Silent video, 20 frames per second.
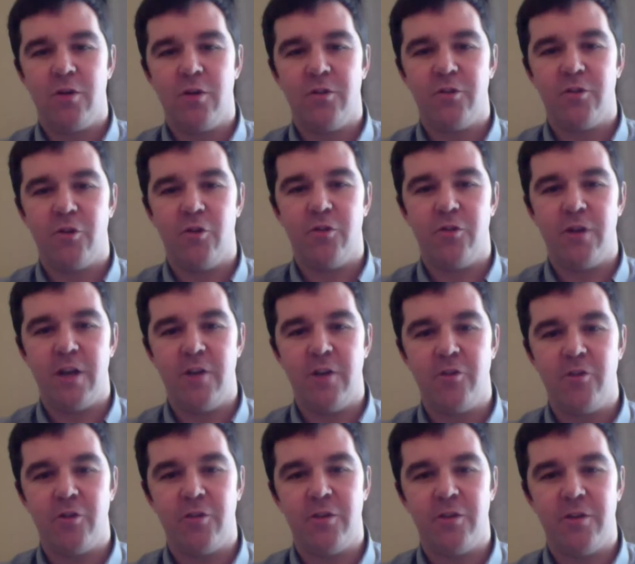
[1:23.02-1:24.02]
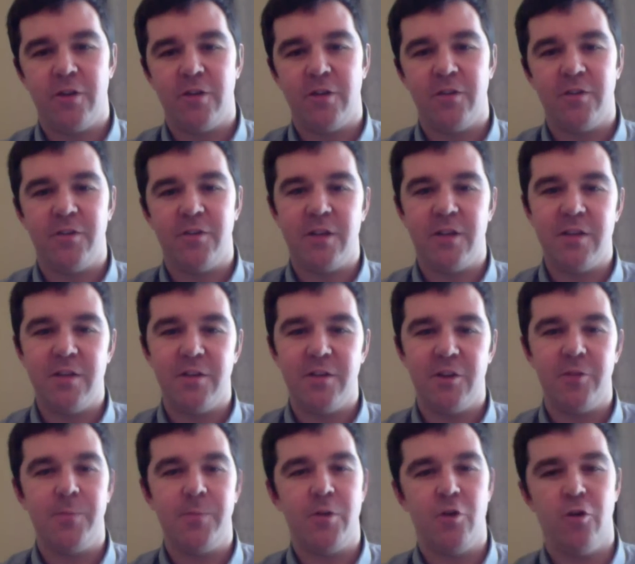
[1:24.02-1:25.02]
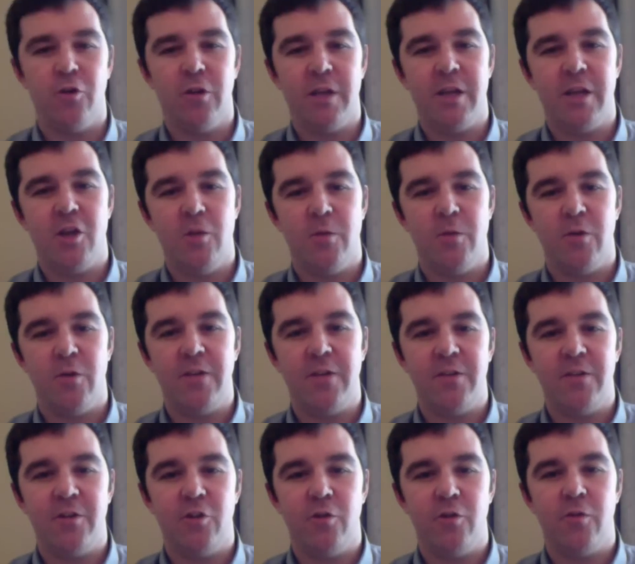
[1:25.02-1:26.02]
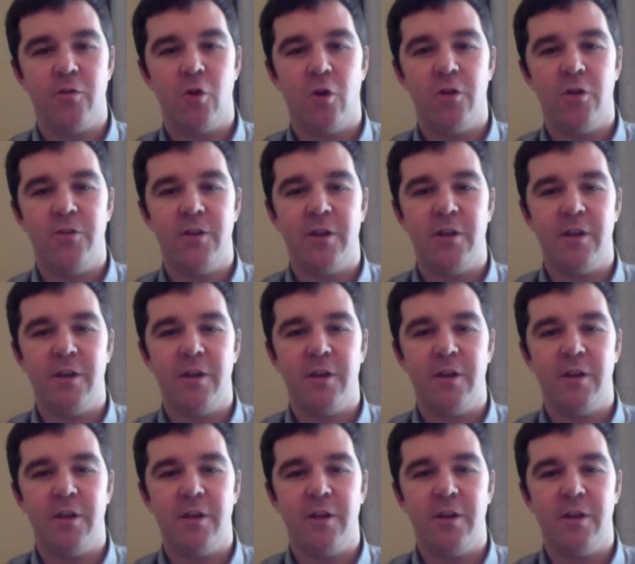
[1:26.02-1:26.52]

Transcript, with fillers: concerns and interests. It doesn't see this as purely a human rights issue, of course.